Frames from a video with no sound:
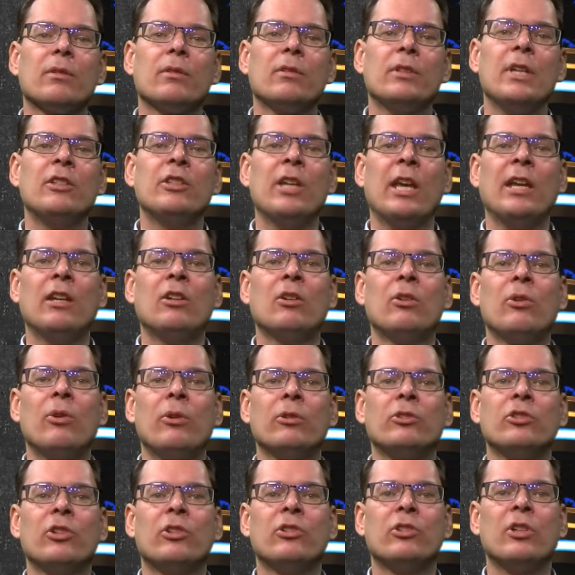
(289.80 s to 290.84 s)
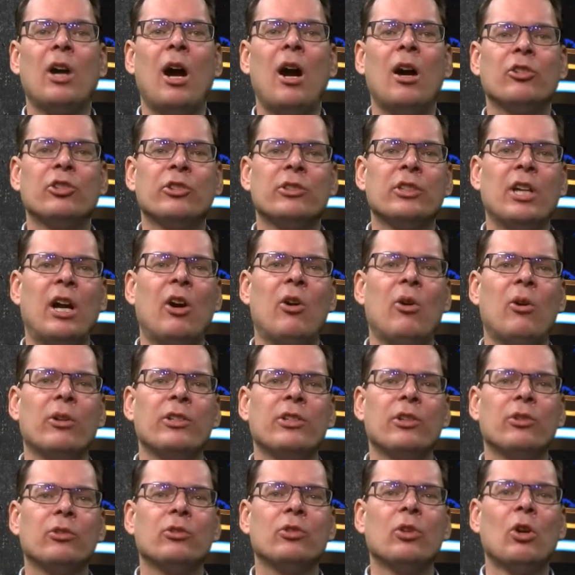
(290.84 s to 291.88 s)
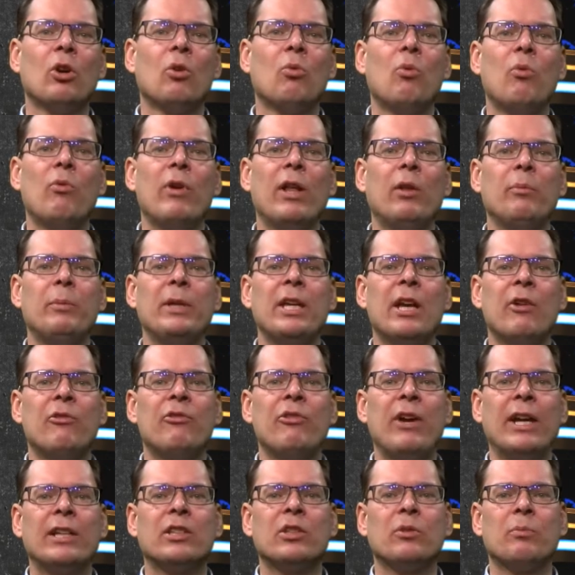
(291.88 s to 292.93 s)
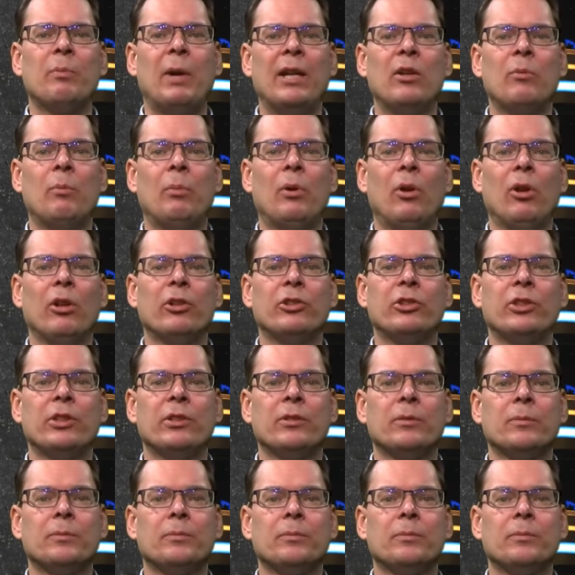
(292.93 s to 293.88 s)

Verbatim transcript: This includes the target audience who will be affected by the policy.